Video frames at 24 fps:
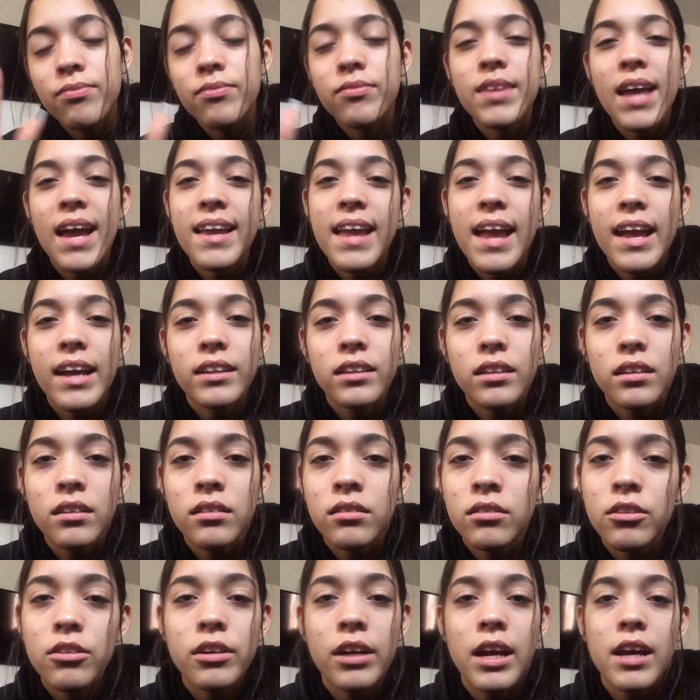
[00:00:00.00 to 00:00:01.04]
Diana.
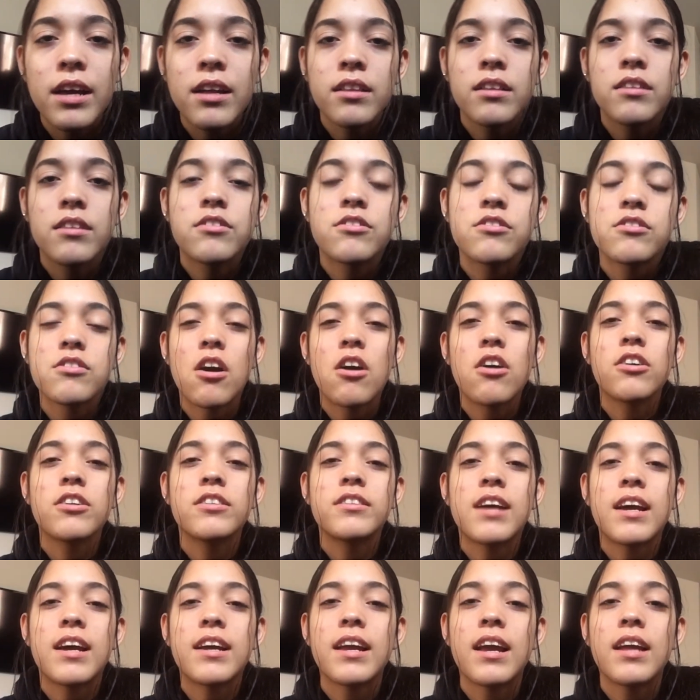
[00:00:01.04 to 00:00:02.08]
Okay, let's just call her
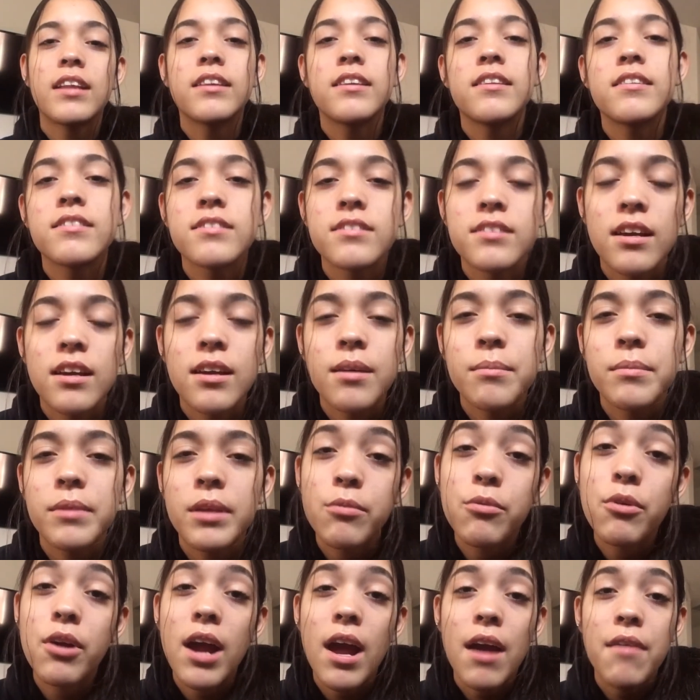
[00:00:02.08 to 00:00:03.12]
Diana and Sam.
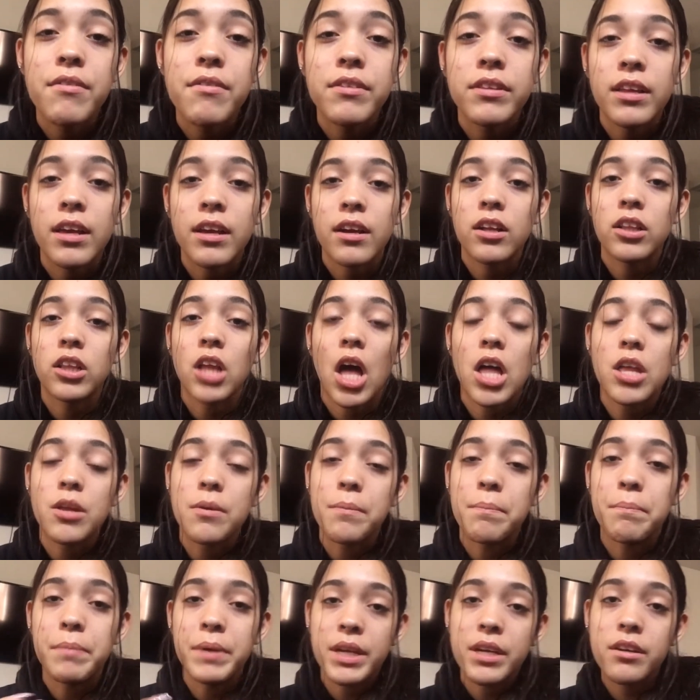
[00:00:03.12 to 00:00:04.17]
They were having like a lot
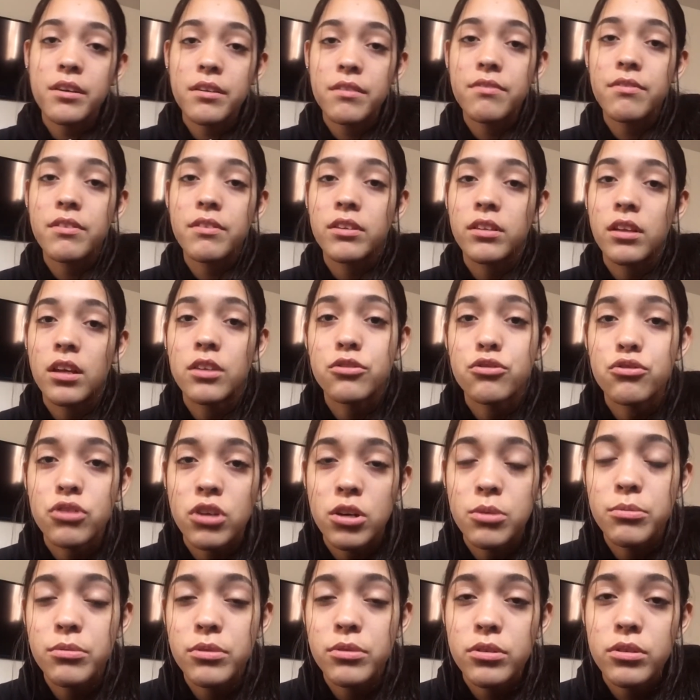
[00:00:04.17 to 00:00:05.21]
of beef, a lot of
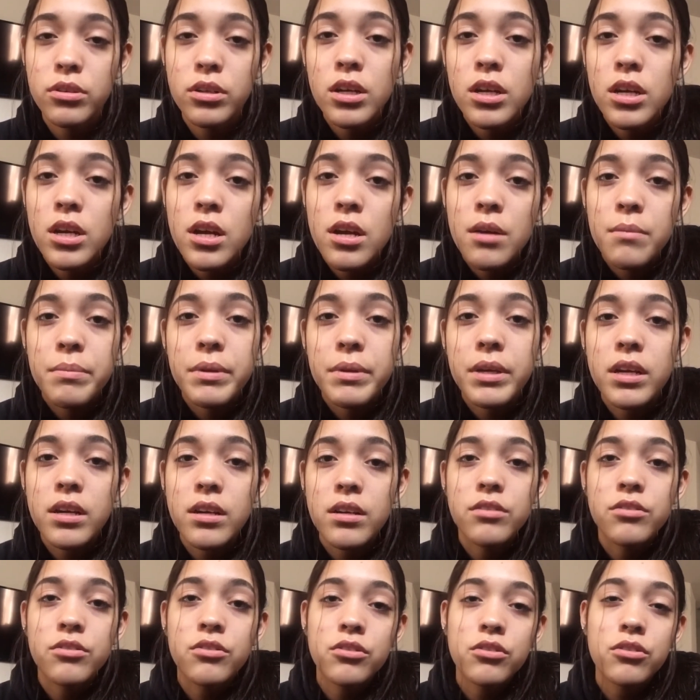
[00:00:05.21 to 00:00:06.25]
trouble,
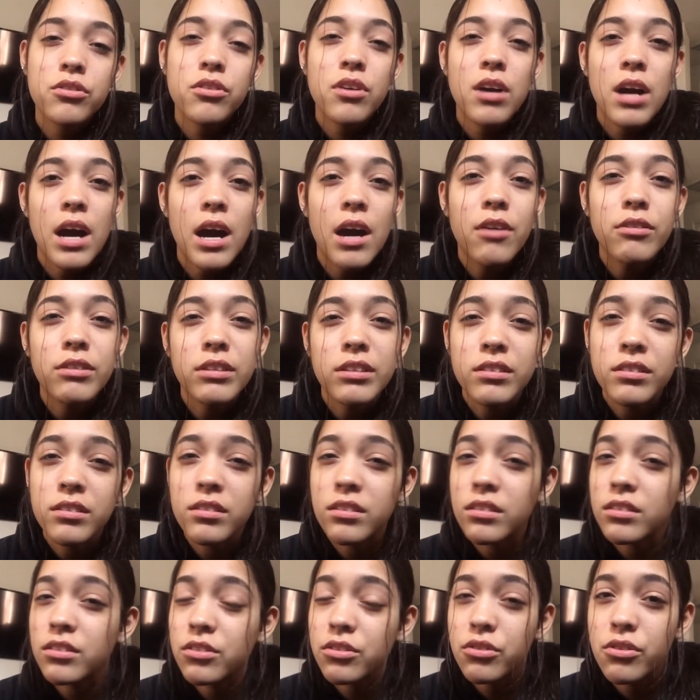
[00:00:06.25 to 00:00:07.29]
because you know how in
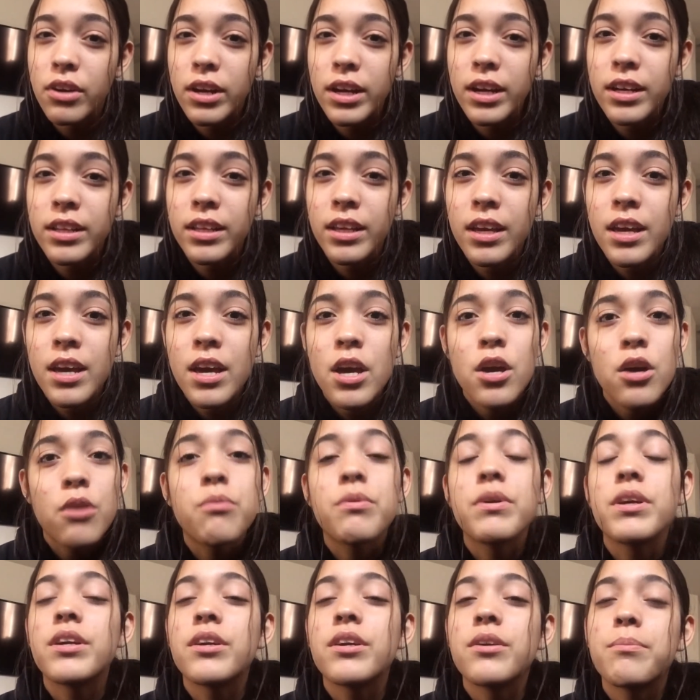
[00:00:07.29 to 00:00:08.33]
6th grade
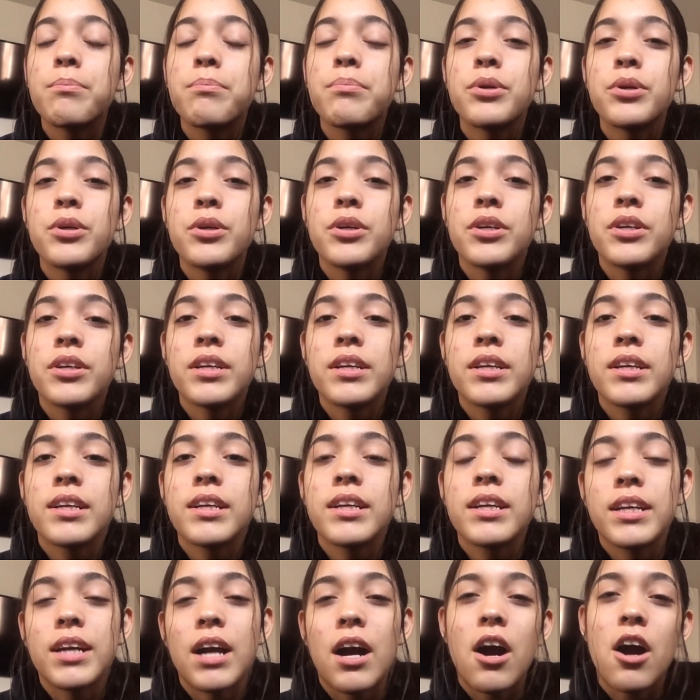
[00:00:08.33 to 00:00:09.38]
we put
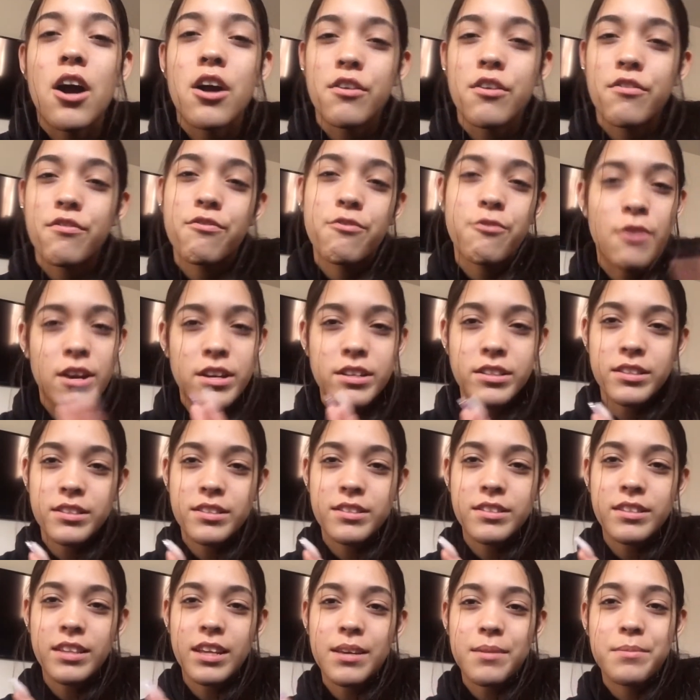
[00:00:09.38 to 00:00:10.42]
our
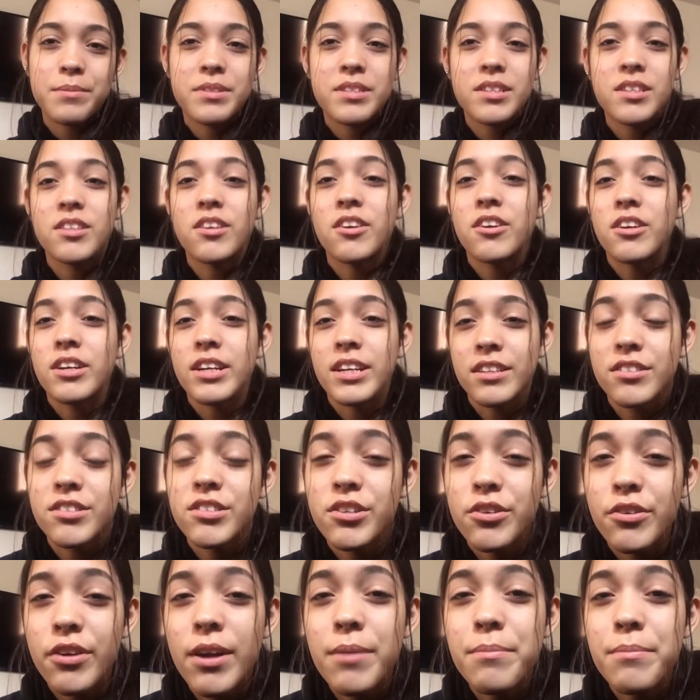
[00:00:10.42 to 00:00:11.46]
friends' names in our
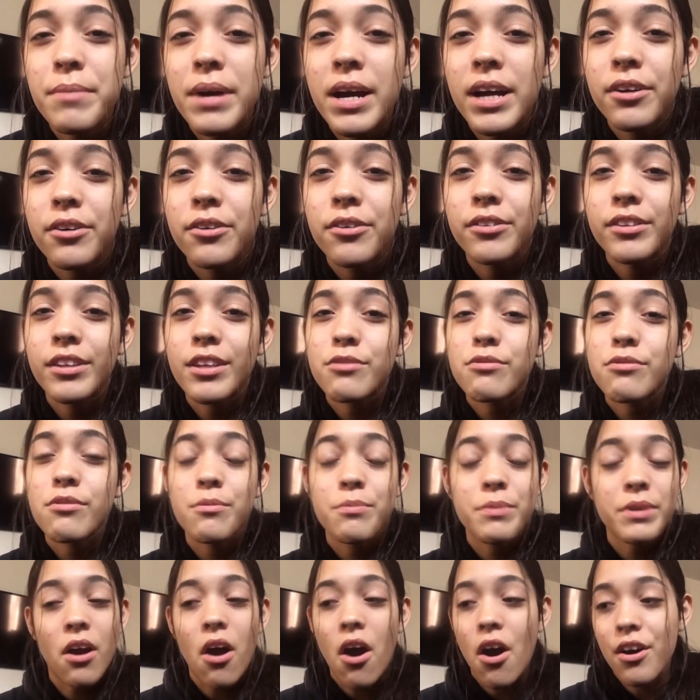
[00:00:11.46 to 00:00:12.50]
Instagram bio, and that's what
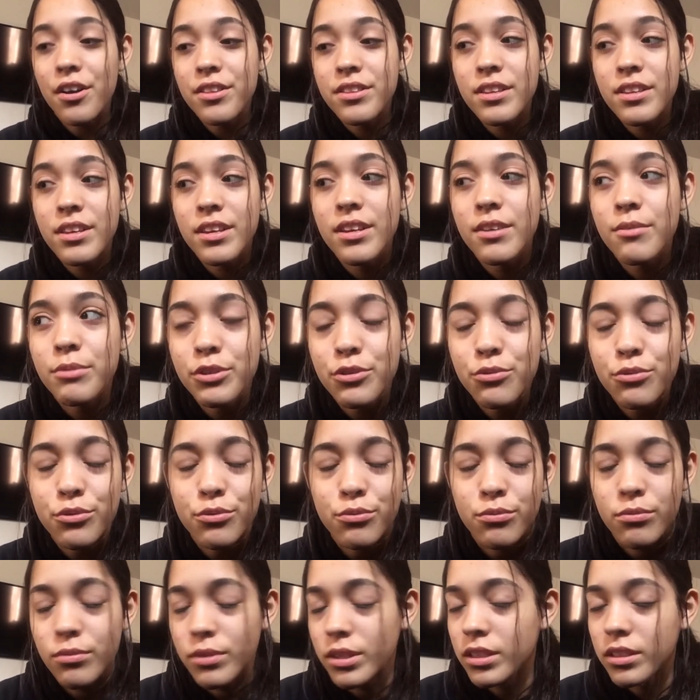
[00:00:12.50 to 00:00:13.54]
we all did, which was
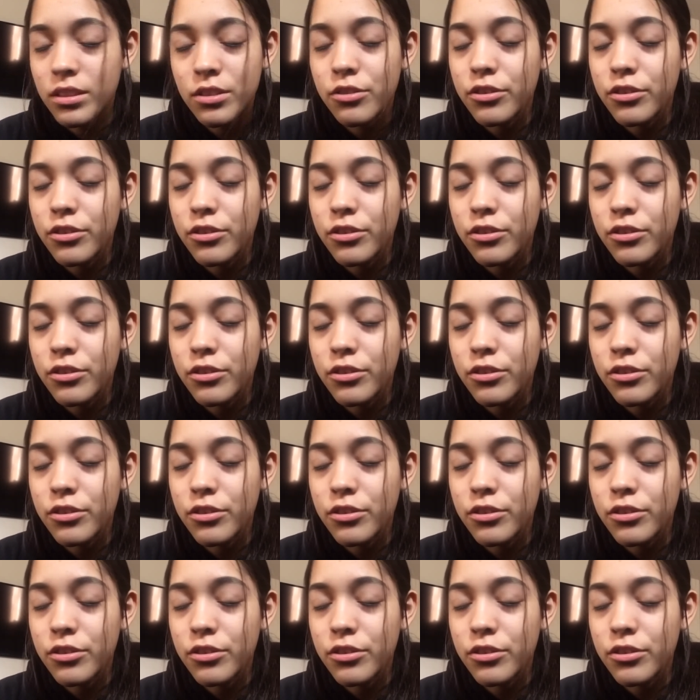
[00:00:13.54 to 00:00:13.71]
really